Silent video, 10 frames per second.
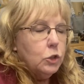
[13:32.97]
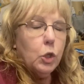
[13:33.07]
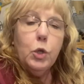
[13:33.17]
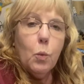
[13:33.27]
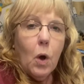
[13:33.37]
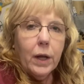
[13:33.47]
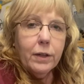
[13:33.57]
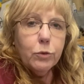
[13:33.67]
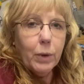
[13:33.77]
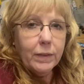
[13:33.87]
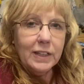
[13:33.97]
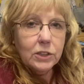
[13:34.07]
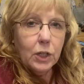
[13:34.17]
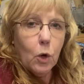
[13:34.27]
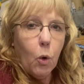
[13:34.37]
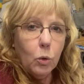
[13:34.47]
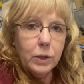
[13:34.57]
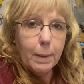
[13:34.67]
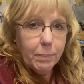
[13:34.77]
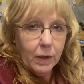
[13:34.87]
So you want a thread that's going to
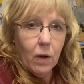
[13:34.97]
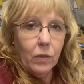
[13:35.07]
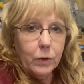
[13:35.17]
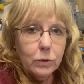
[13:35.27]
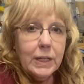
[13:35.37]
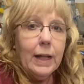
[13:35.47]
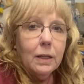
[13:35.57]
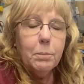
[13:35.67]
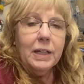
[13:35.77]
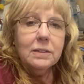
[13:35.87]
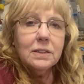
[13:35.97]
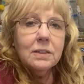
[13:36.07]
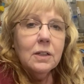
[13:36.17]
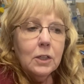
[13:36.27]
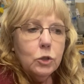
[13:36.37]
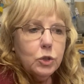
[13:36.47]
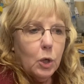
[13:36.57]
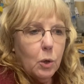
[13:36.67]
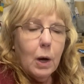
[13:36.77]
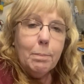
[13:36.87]
hold up in all those elements.
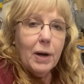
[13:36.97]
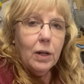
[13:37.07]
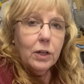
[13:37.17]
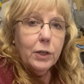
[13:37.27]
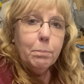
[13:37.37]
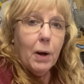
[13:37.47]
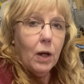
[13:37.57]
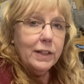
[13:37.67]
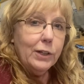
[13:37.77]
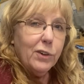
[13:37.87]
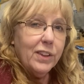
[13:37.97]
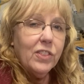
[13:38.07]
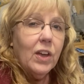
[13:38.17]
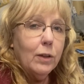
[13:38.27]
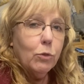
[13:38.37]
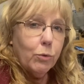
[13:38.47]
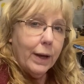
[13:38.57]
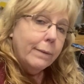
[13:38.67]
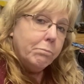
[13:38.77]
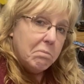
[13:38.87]
So a good polyurethane
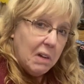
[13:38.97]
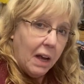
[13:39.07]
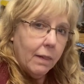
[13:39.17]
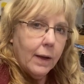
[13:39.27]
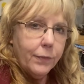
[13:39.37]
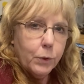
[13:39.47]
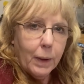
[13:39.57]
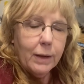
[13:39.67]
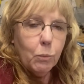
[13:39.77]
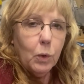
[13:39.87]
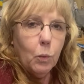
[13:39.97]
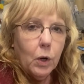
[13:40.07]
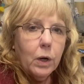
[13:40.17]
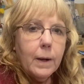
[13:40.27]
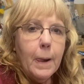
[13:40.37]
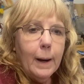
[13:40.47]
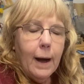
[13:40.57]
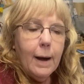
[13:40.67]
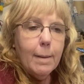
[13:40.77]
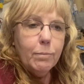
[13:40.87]
thread, nylon thread will work.
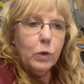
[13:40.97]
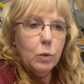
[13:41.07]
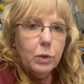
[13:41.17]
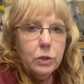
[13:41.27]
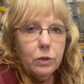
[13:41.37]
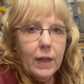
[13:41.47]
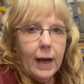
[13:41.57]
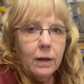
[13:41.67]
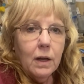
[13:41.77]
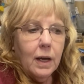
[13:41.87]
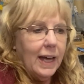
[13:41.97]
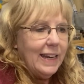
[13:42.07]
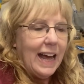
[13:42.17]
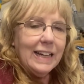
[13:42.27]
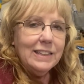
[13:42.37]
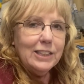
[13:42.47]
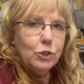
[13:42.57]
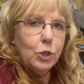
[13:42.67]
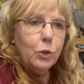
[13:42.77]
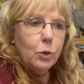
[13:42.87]
You would do that. A
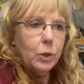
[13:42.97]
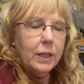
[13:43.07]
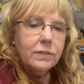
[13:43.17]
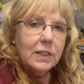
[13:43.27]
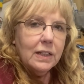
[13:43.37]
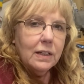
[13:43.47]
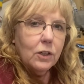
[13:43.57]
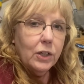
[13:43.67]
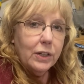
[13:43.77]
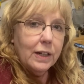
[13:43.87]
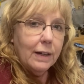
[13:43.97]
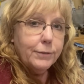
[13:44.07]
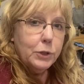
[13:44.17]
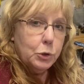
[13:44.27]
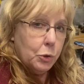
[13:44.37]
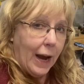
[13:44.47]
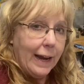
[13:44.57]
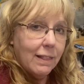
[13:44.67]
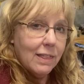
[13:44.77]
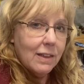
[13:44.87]
92 gives it a good enough
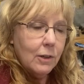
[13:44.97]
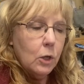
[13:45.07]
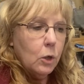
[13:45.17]
strength